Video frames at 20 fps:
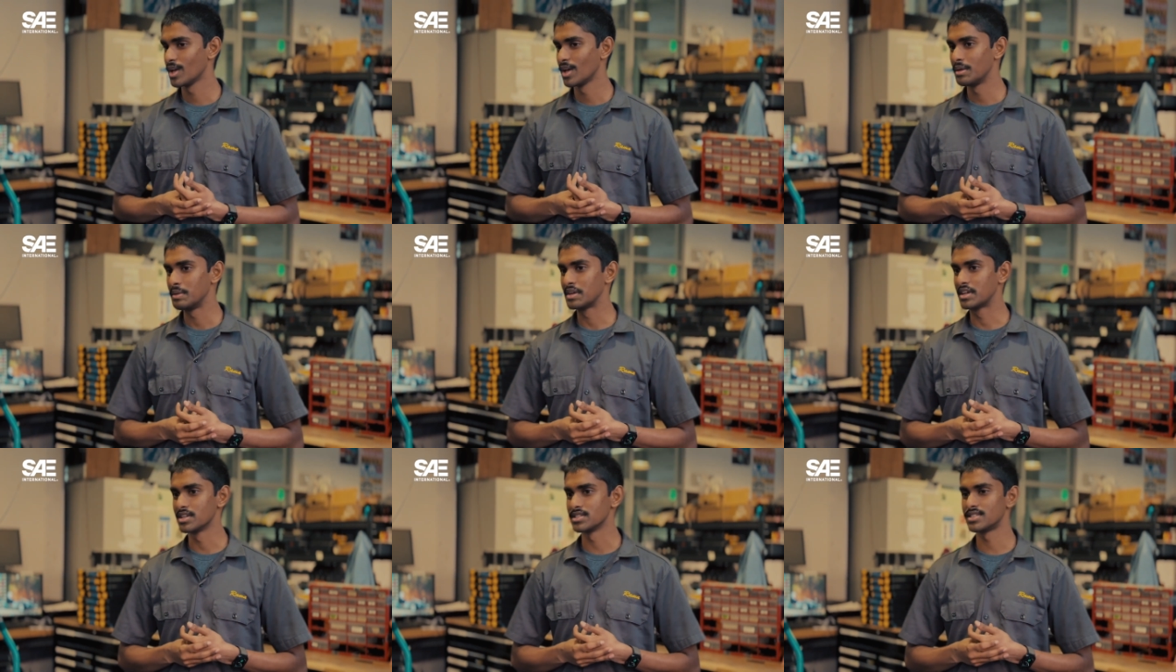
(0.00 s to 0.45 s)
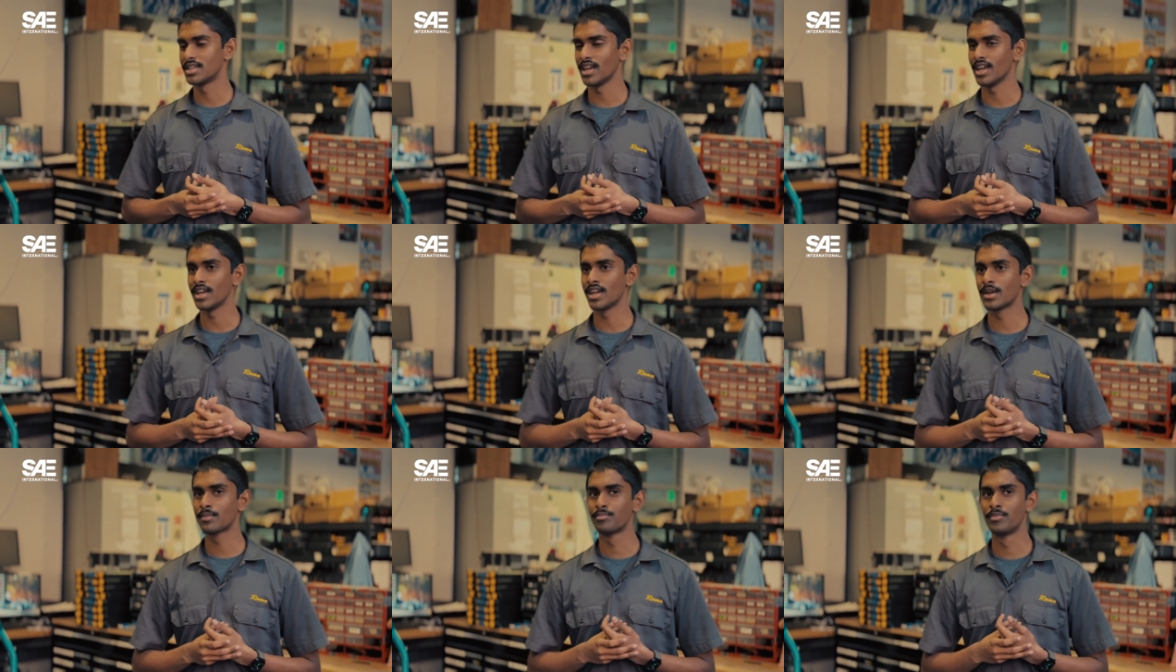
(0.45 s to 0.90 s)
because
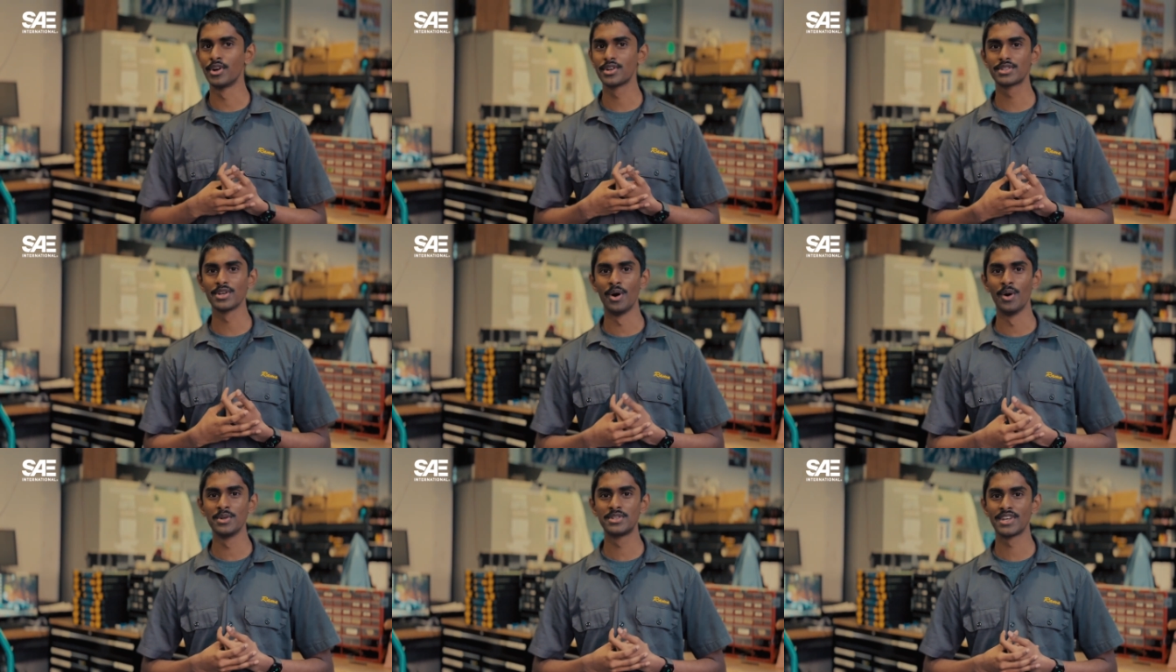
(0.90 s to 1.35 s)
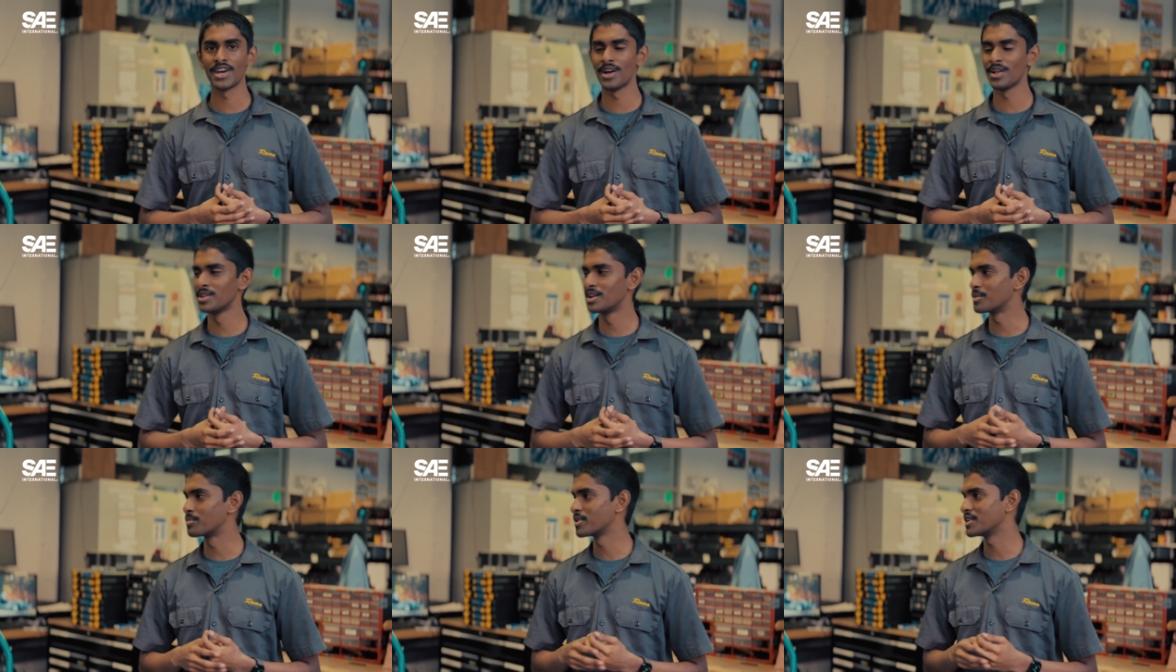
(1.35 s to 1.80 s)
they booked a hotel
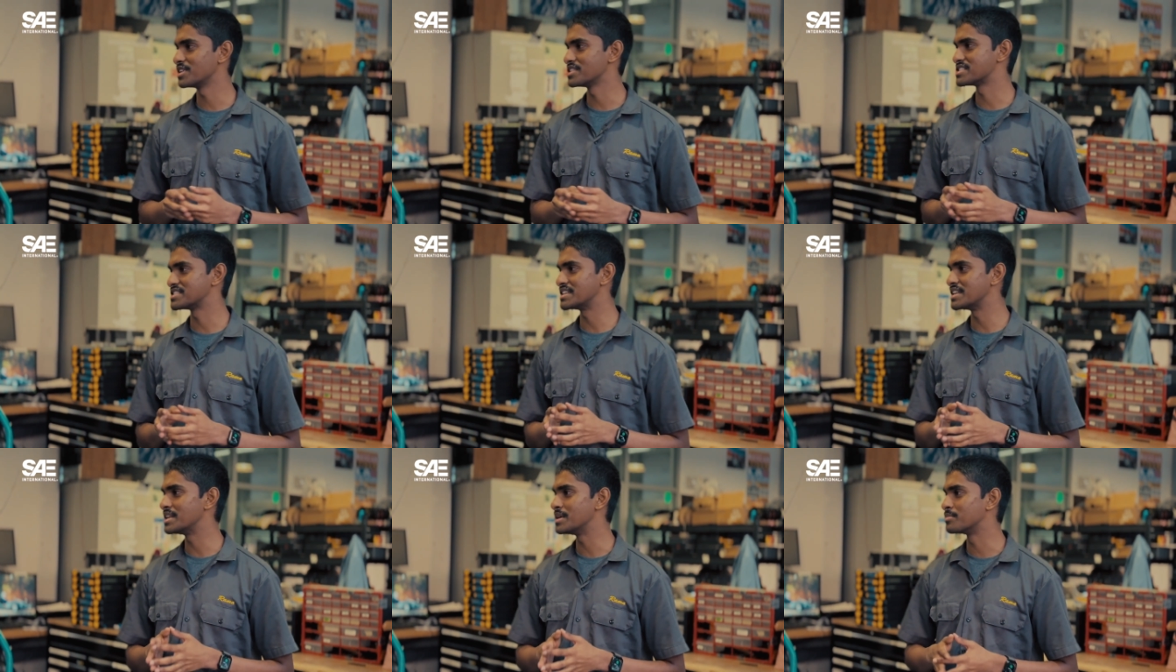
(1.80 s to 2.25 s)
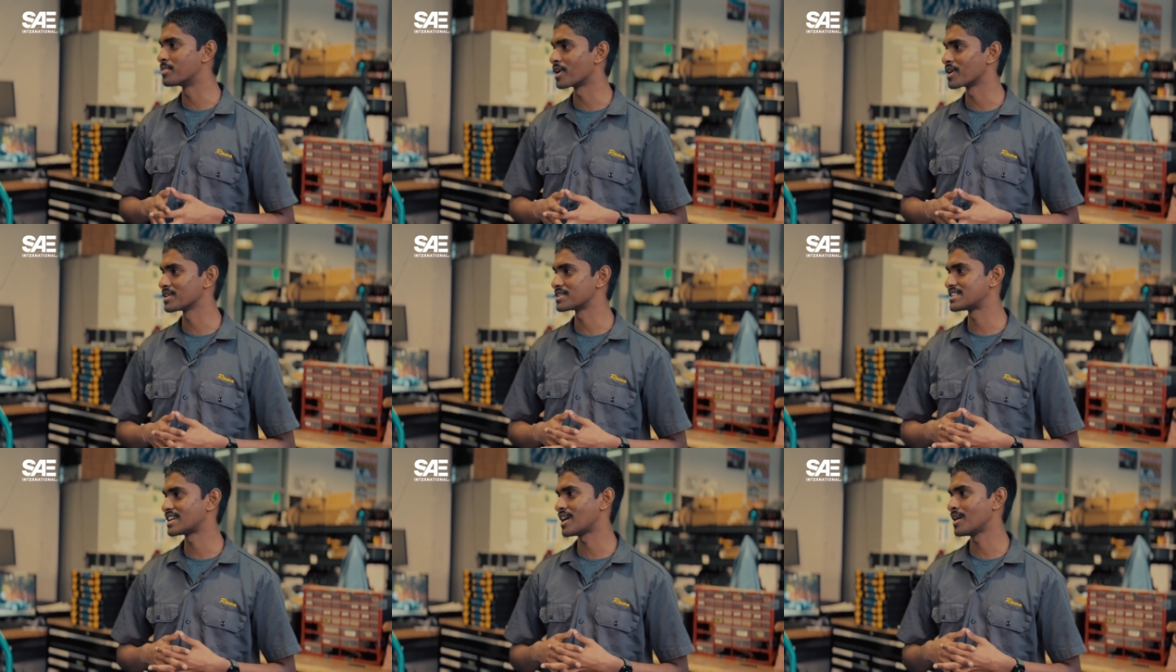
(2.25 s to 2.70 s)
in a pretty seedy part
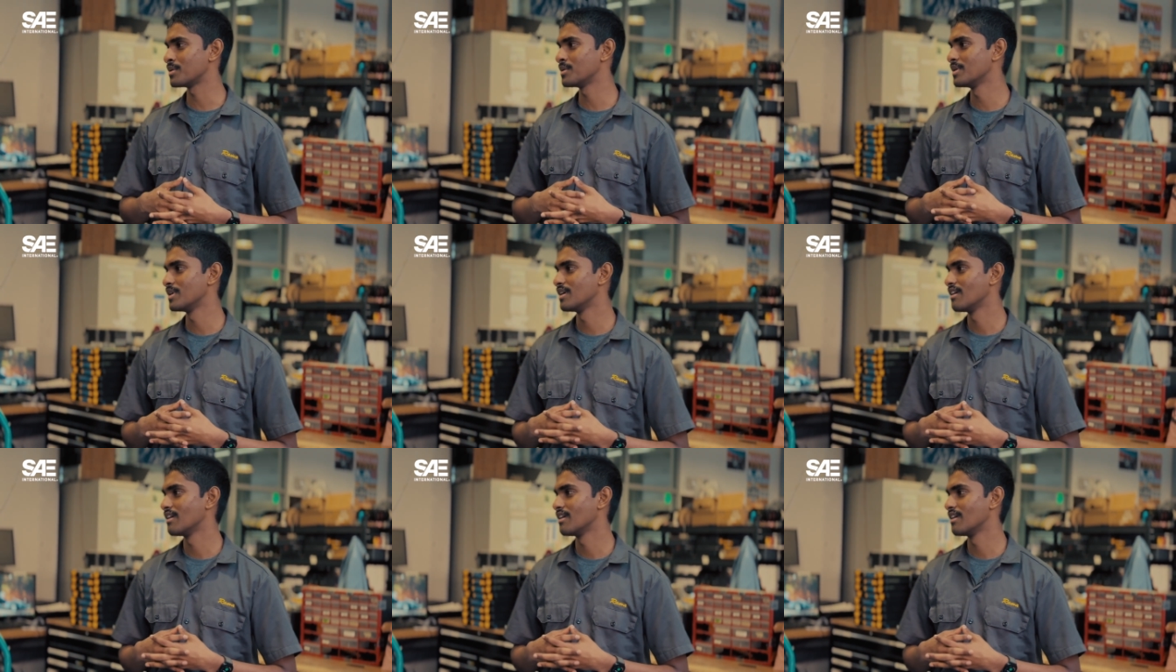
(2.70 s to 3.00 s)
of town.